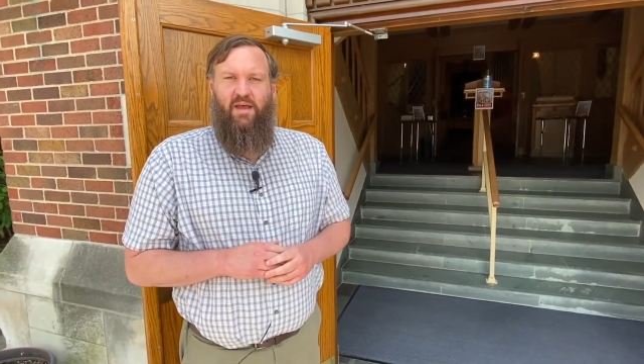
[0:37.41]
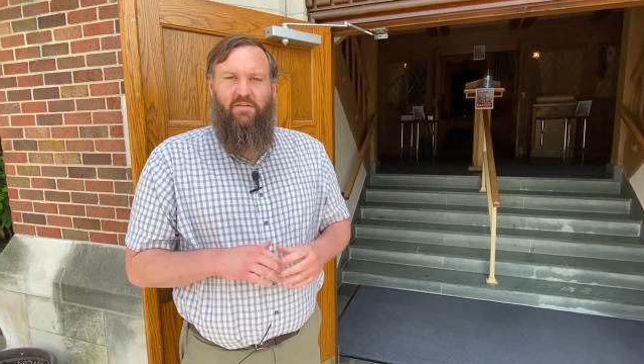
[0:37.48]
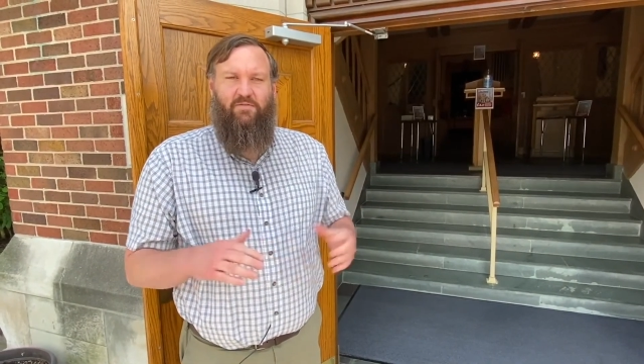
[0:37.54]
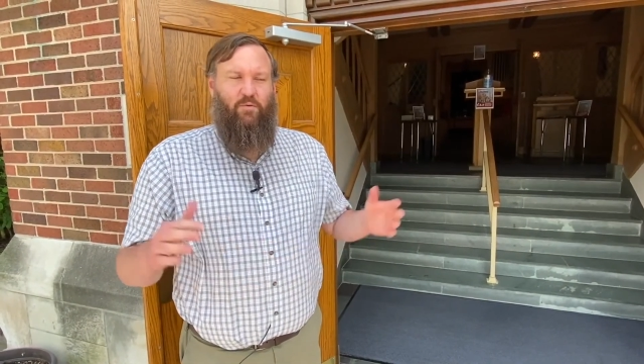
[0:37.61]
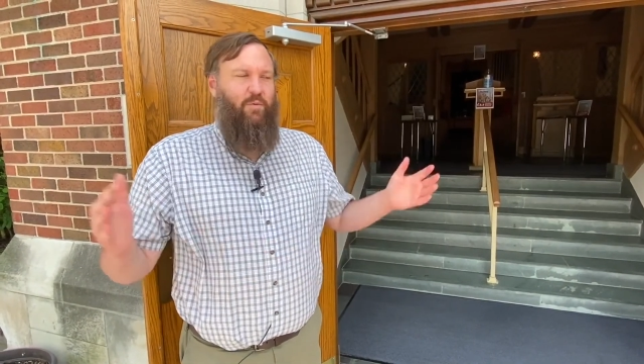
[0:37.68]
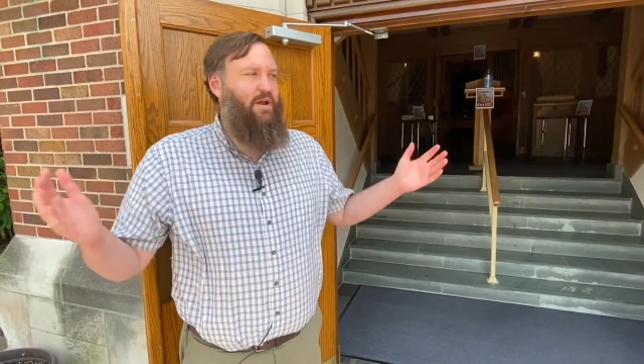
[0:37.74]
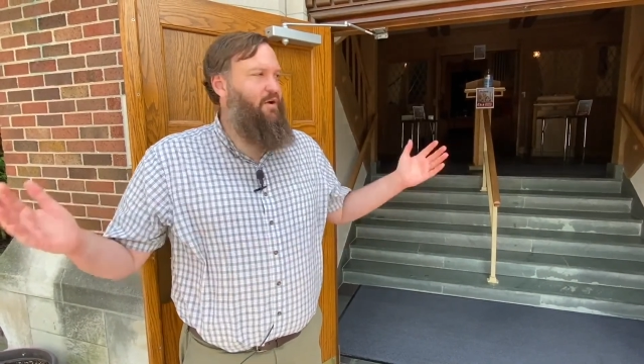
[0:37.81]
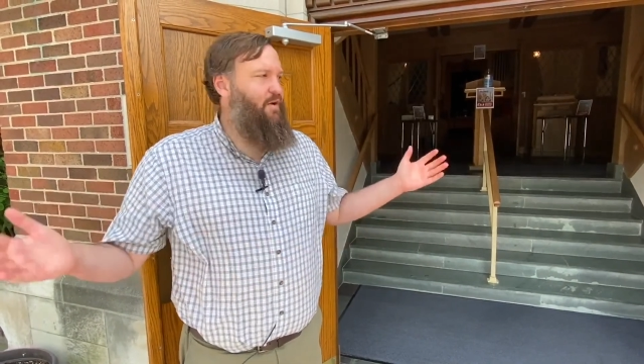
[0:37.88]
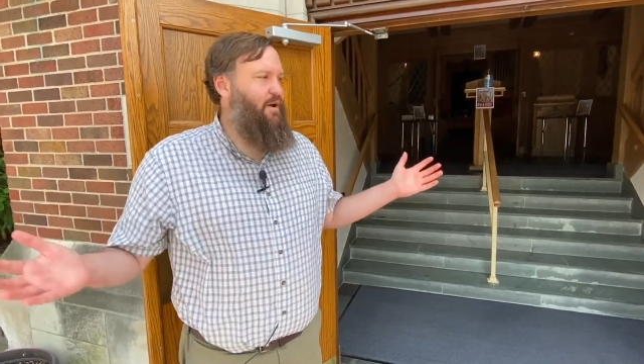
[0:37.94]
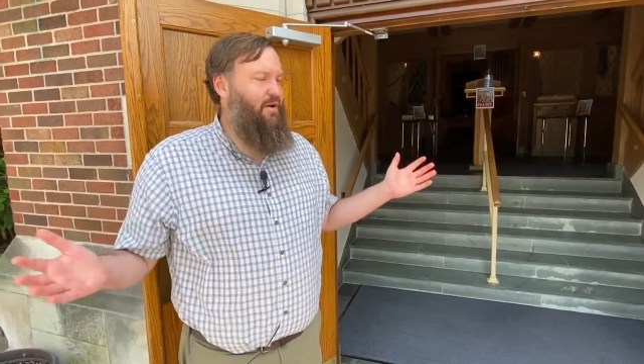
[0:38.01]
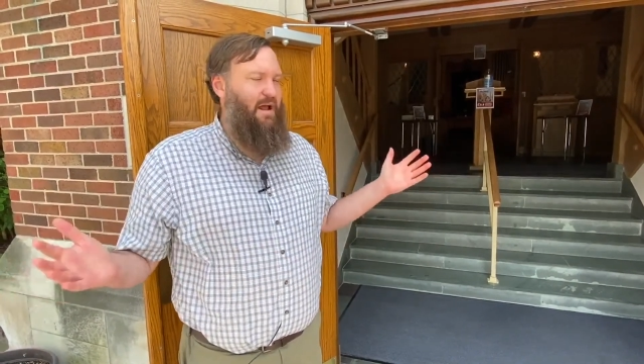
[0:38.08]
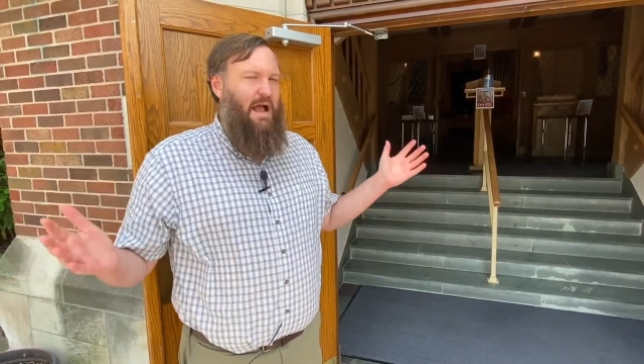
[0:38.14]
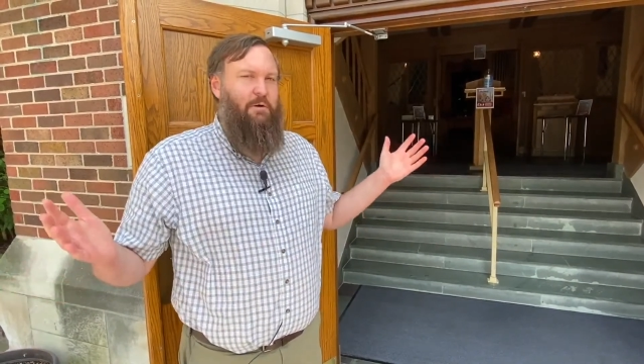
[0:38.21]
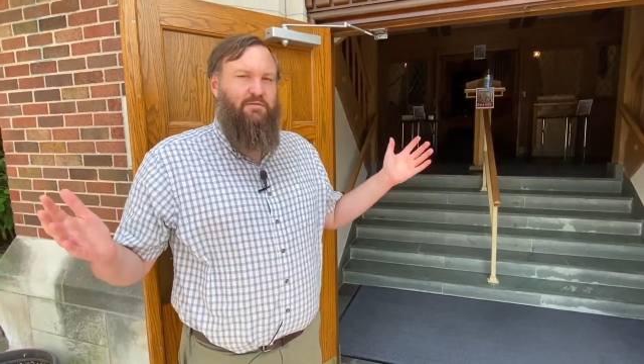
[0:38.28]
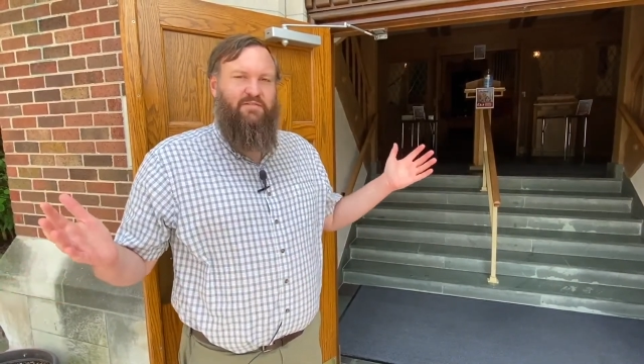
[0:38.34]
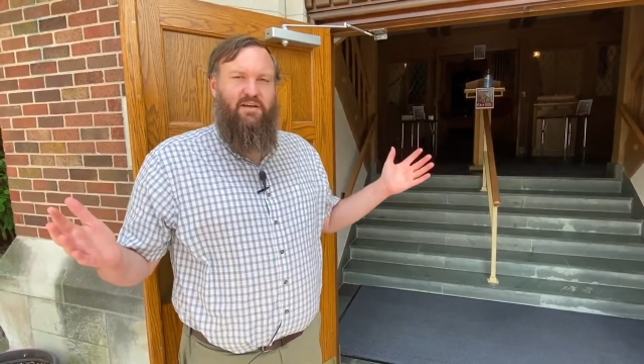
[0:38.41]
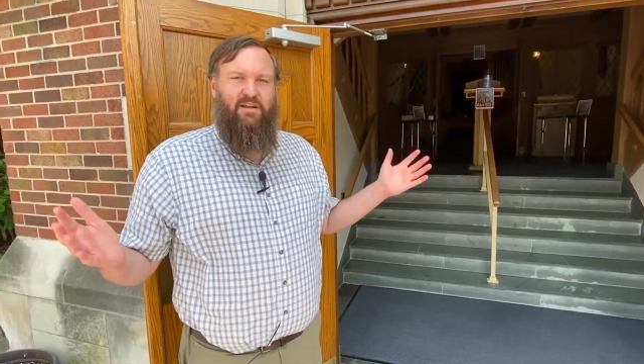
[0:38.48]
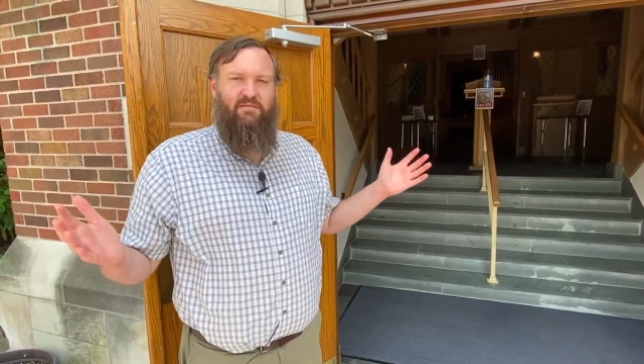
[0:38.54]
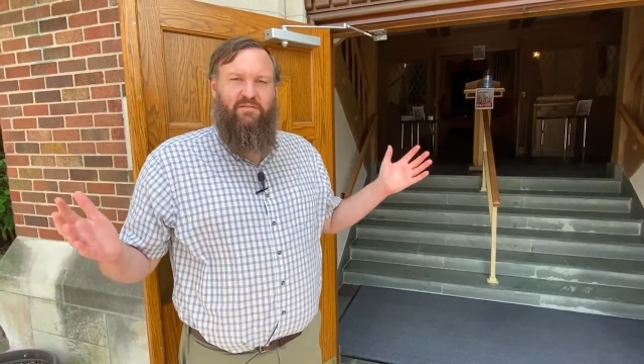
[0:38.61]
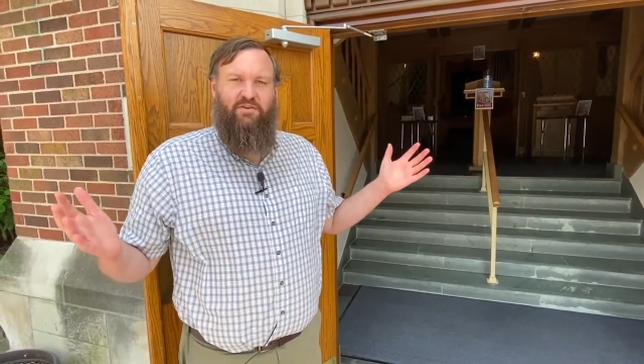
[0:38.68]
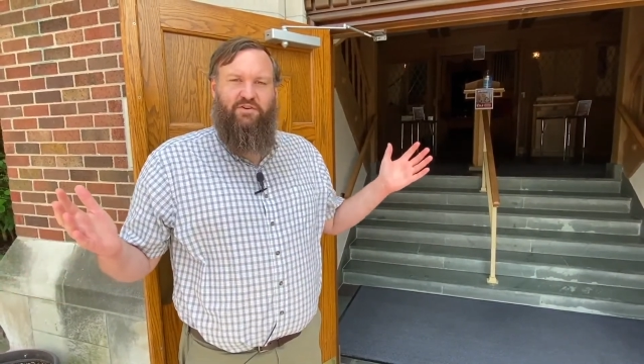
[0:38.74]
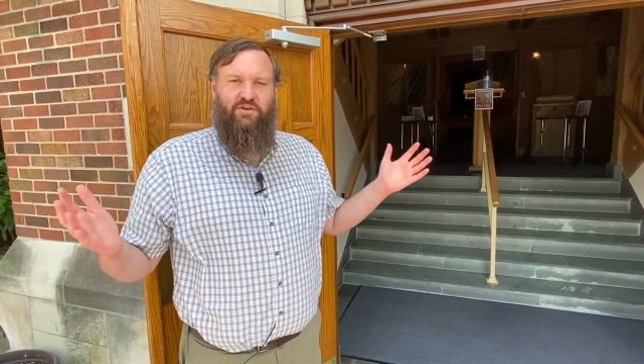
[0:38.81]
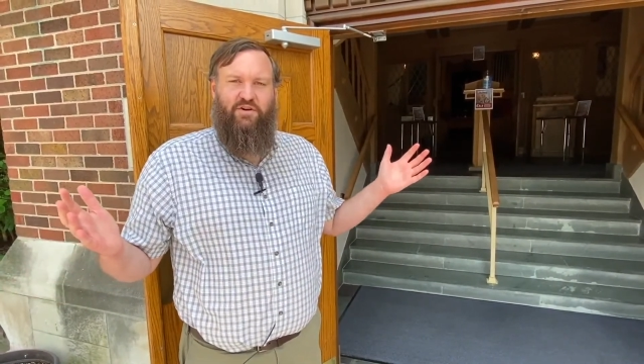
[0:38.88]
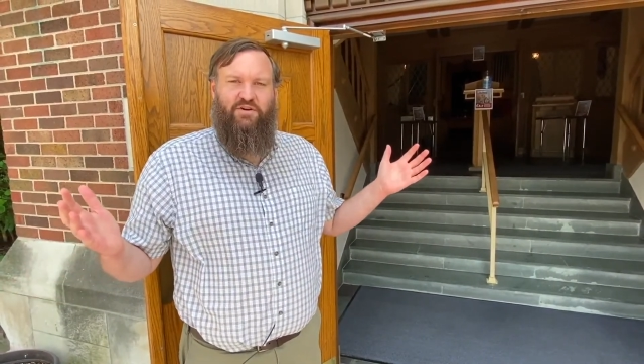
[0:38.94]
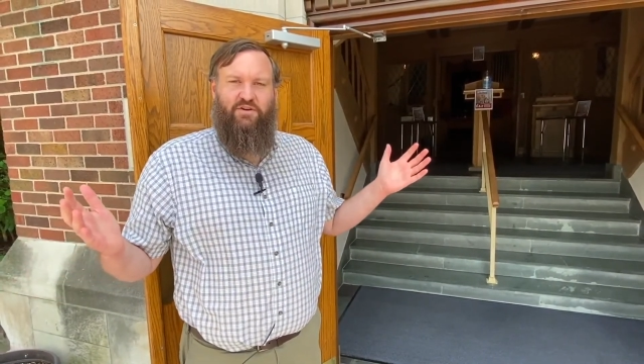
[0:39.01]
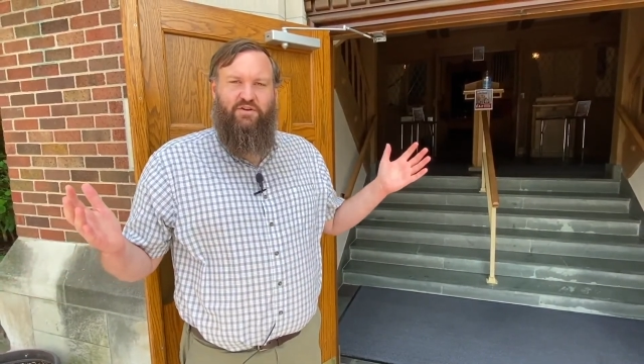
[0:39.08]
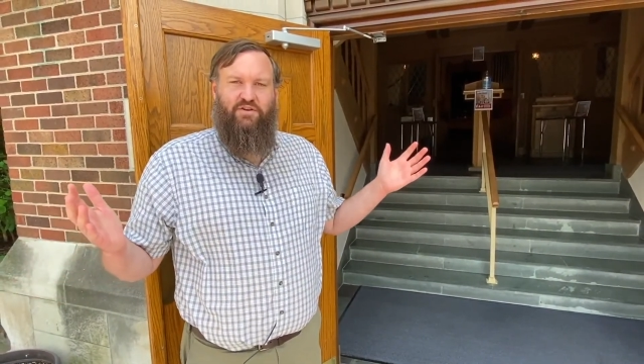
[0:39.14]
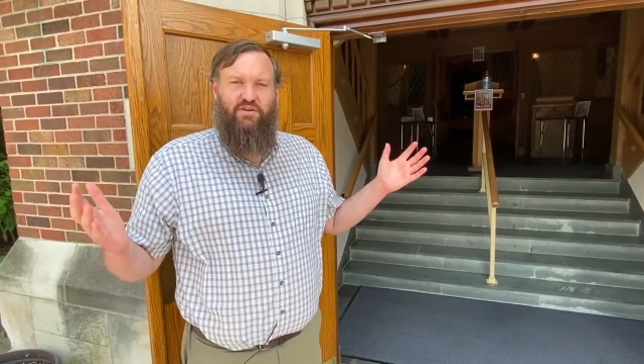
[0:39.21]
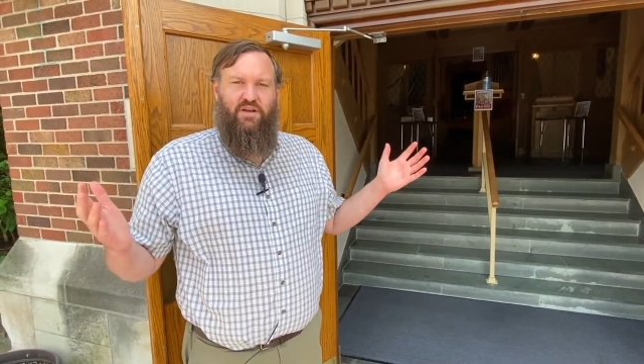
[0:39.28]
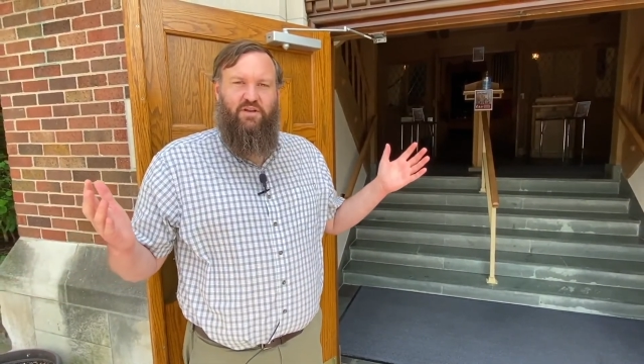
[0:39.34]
And so we are here outside of the church,